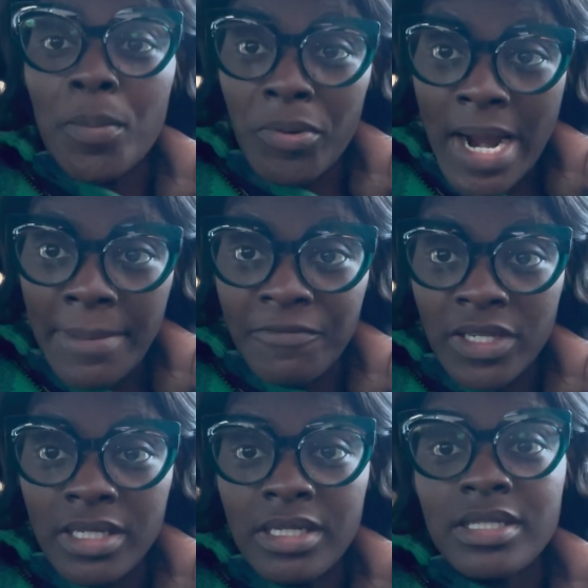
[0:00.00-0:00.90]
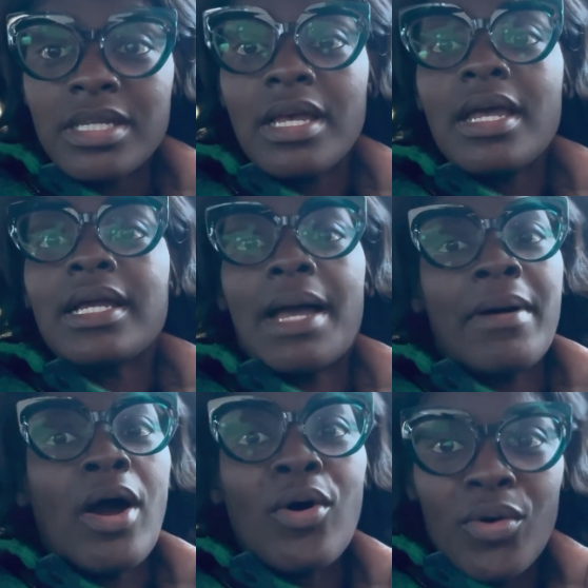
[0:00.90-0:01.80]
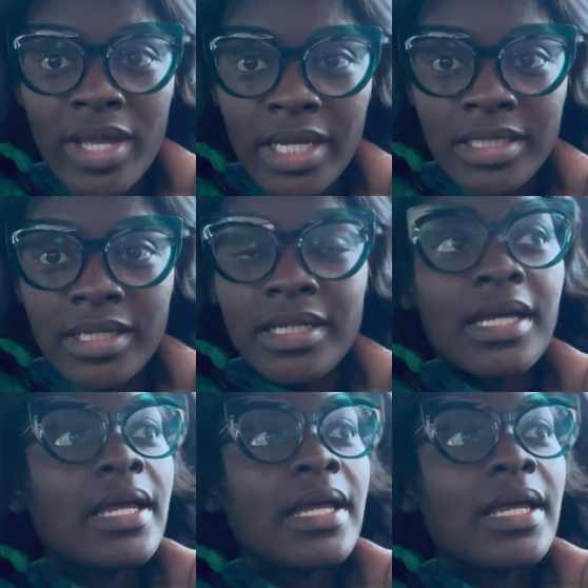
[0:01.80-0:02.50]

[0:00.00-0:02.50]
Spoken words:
prom fees, got my own hair done,